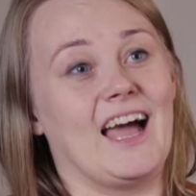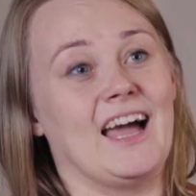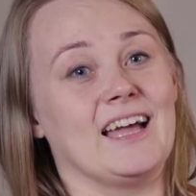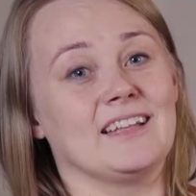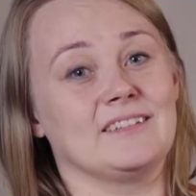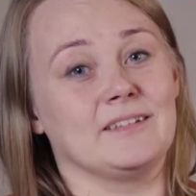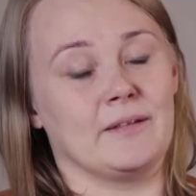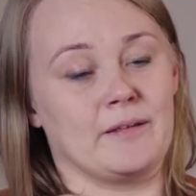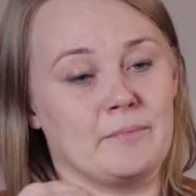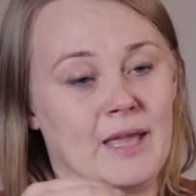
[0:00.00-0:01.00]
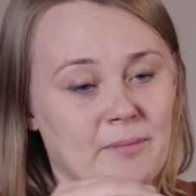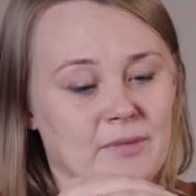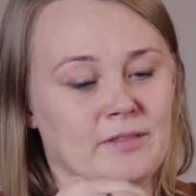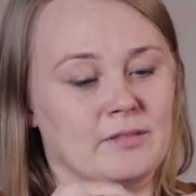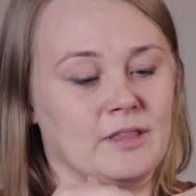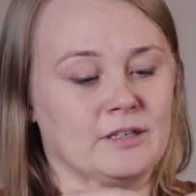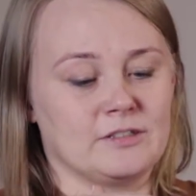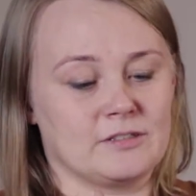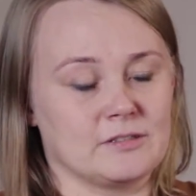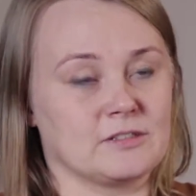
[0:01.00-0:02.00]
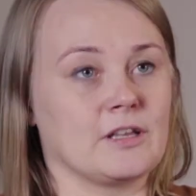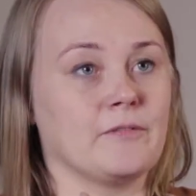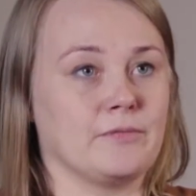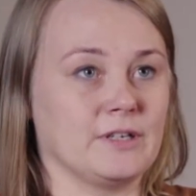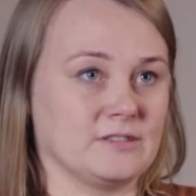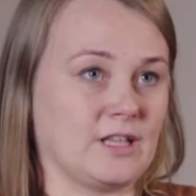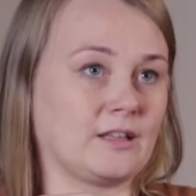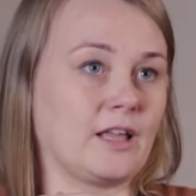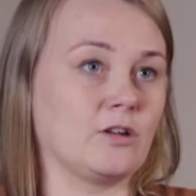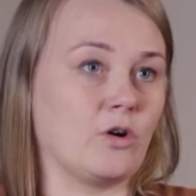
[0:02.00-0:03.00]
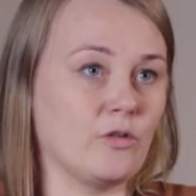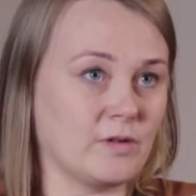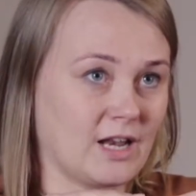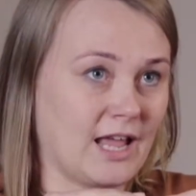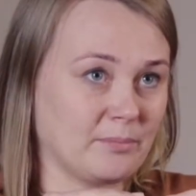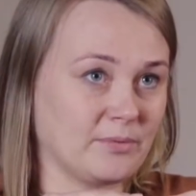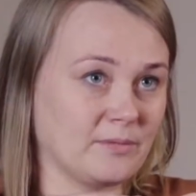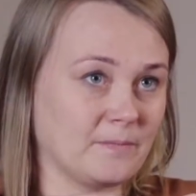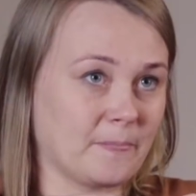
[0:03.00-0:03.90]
and maybe there's some things that can overlap